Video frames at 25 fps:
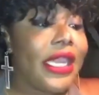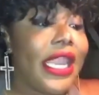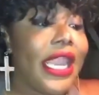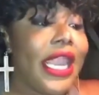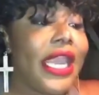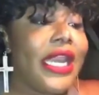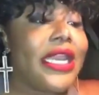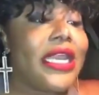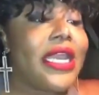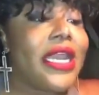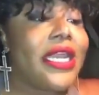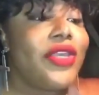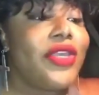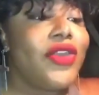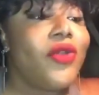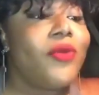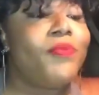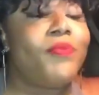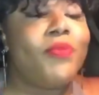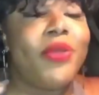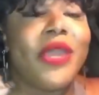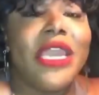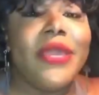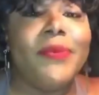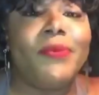Any of you
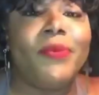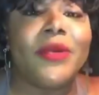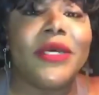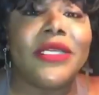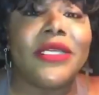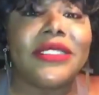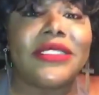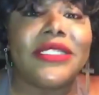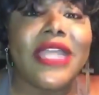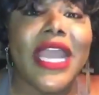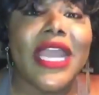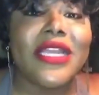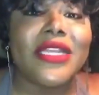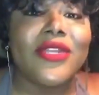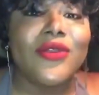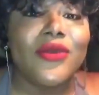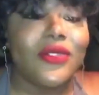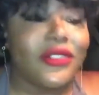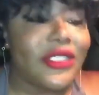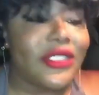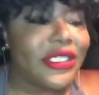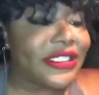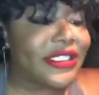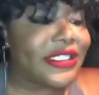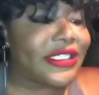peoples that
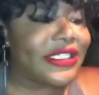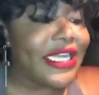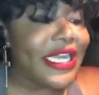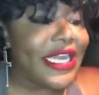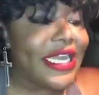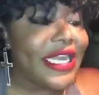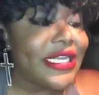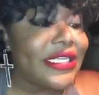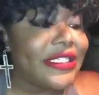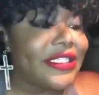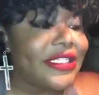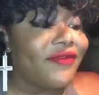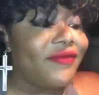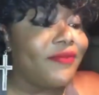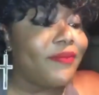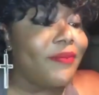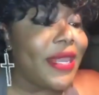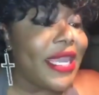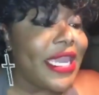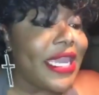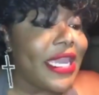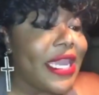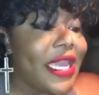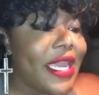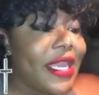do the sins of
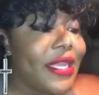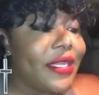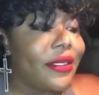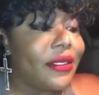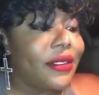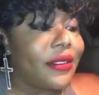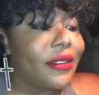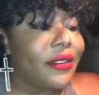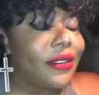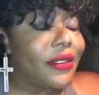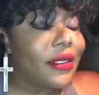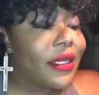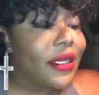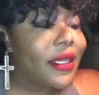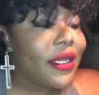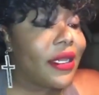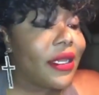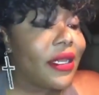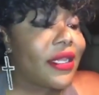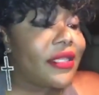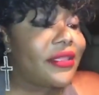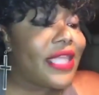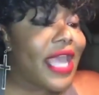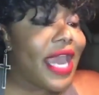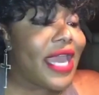men,
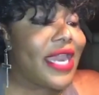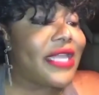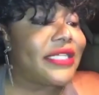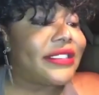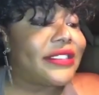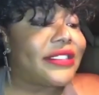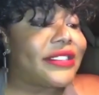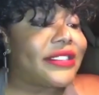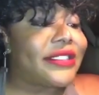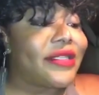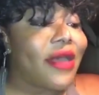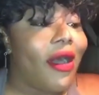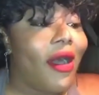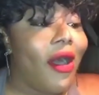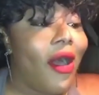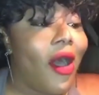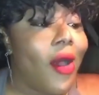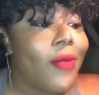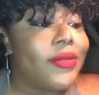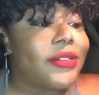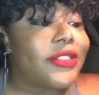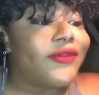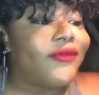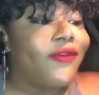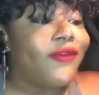that is
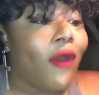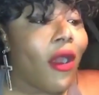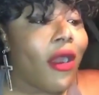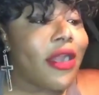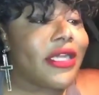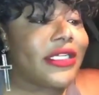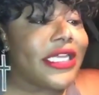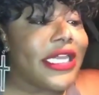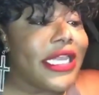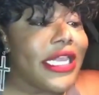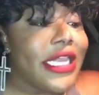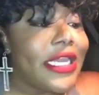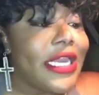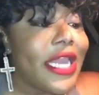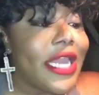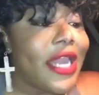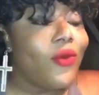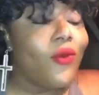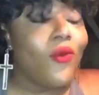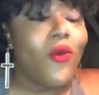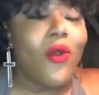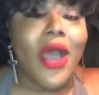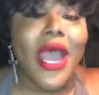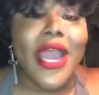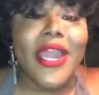Psalms 14
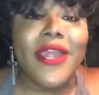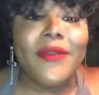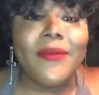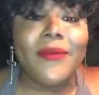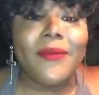and 1